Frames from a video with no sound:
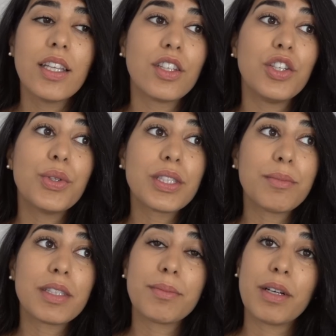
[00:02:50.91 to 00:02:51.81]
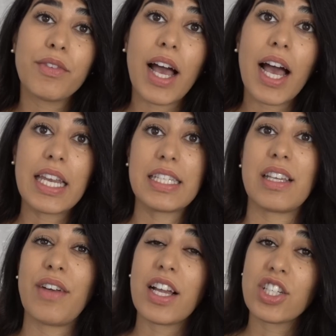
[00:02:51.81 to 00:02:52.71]
The new symptom I've had is
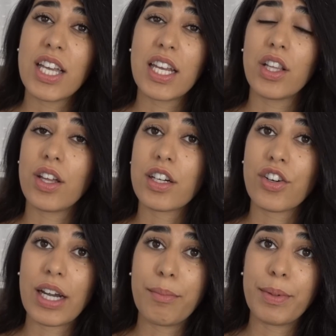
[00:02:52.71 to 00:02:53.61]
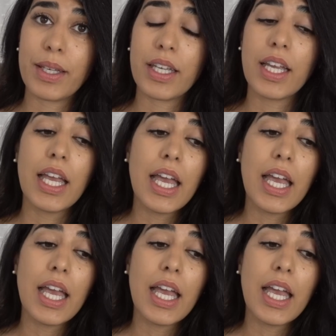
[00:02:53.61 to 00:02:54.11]
I've actually had a lot of cramping,